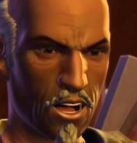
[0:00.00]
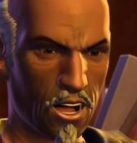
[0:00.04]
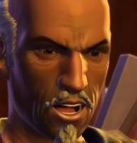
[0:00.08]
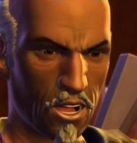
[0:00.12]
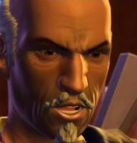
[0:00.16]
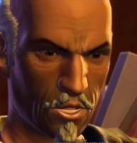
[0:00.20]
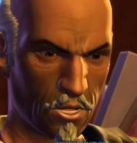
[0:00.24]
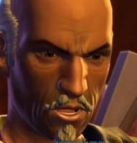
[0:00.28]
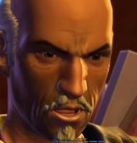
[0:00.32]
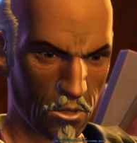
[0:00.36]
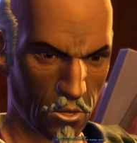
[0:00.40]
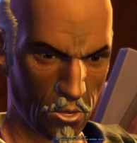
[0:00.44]

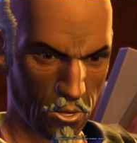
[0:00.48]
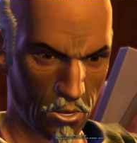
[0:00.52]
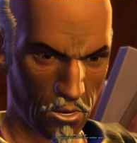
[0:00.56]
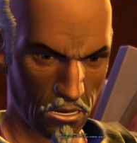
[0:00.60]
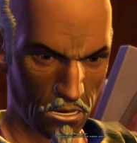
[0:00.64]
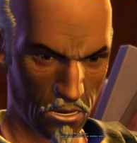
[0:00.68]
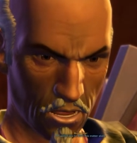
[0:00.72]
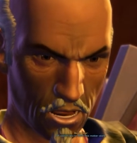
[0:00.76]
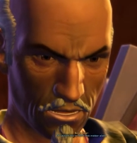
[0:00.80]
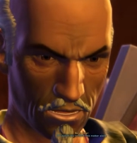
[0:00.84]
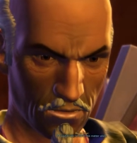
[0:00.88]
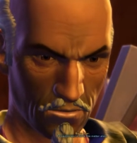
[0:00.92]
isn't an
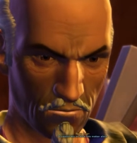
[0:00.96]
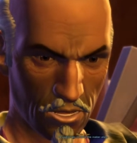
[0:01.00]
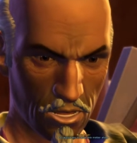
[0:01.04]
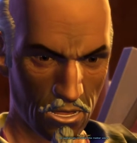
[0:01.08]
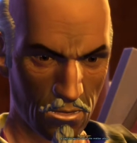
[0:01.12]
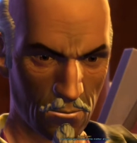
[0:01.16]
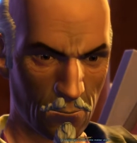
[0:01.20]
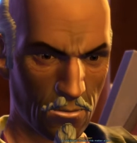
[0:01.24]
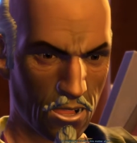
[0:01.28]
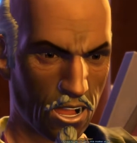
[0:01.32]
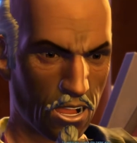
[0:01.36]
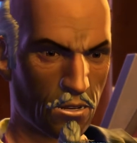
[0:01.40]
upgrade if
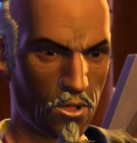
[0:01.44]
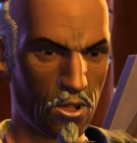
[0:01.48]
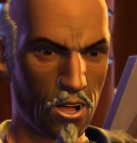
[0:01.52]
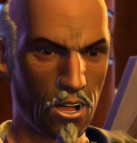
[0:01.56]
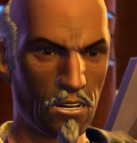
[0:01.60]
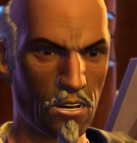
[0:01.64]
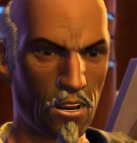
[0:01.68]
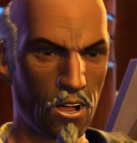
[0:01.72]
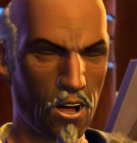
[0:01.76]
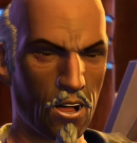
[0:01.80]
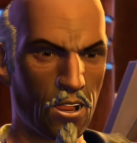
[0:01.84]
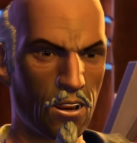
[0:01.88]
you've
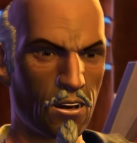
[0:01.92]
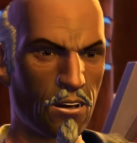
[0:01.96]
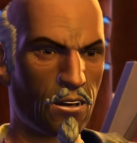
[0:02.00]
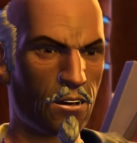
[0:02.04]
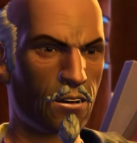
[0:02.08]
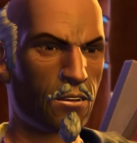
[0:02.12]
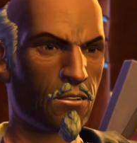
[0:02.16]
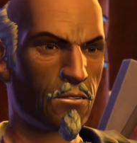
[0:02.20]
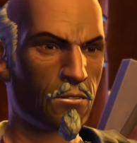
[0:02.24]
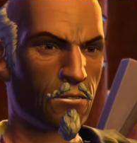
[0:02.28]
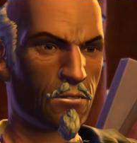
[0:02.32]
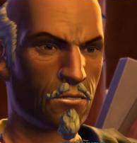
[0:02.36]
augmented
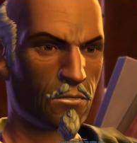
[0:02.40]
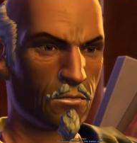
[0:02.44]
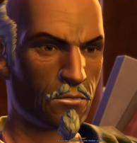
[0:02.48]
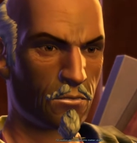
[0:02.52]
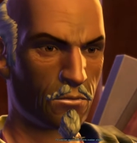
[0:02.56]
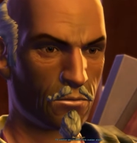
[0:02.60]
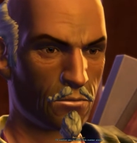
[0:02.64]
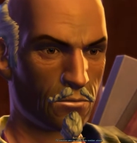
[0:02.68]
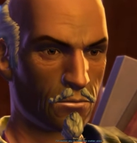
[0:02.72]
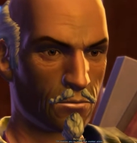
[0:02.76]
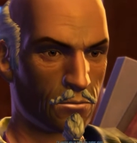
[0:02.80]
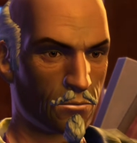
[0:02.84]

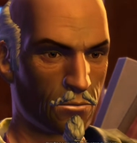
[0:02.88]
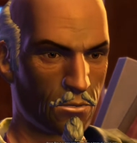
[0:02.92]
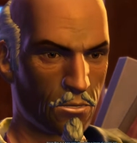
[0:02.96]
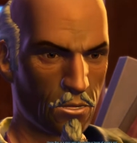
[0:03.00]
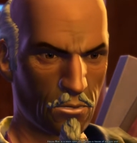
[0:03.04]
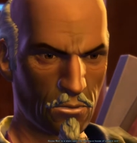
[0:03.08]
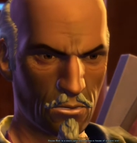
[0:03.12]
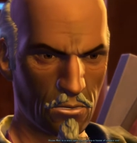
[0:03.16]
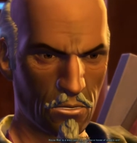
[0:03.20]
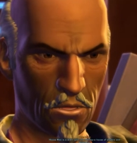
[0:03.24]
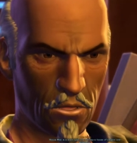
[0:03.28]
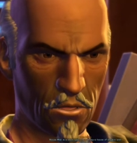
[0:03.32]
because
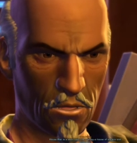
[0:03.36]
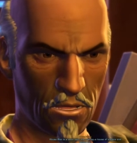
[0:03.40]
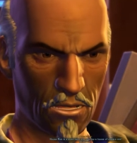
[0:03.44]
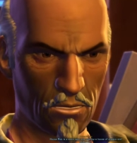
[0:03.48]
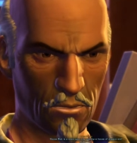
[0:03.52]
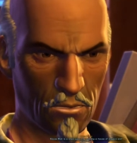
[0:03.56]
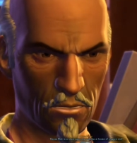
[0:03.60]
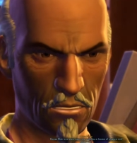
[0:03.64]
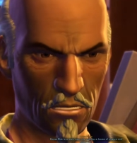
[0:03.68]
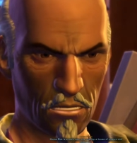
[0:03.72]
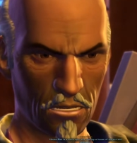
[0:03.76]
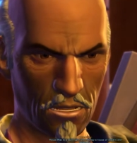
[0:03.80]
you're
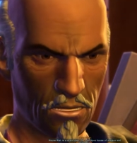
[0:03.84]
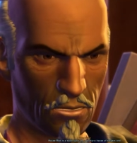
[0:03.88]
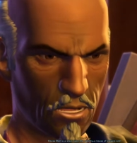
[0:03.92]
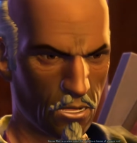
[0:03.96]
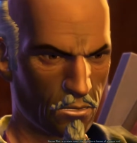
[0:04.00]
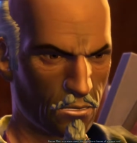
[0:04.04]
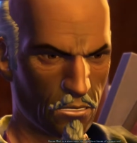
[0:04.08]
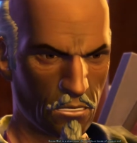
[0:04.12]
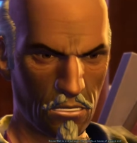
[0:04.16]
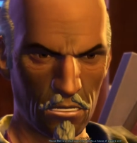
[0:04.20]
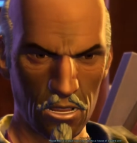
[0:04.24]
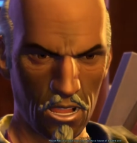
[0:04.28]
gonna if
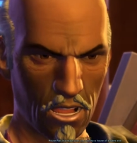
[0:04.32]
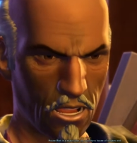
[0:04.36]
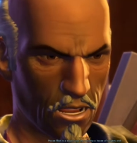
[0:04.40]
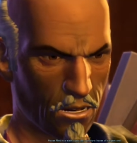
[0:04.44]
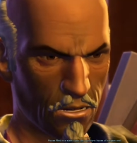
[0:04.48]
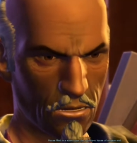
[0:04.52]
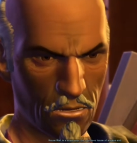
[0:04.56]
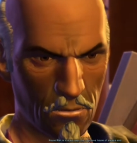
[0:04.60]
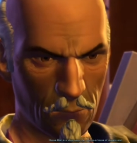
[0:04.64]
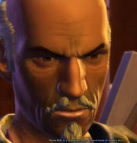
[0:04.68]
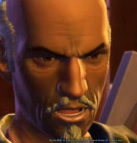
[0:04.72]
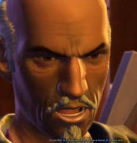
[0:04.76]
you do go
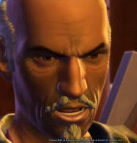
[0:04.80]
through